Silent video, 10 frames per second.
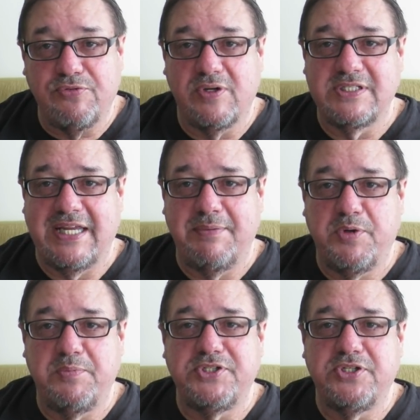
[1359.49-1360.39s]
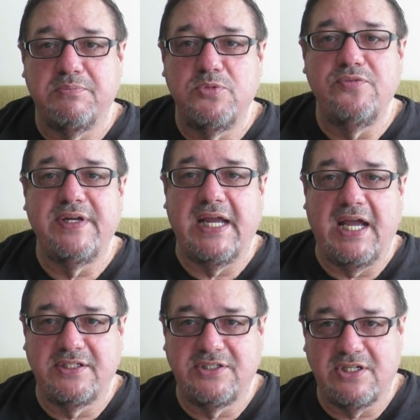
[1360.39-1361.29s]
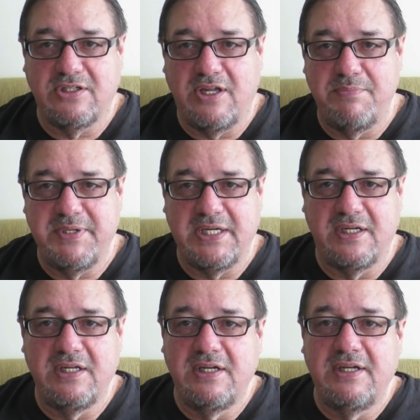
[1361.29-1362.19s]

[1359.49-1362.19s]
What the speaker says: for example, but you're moving on to Colombia,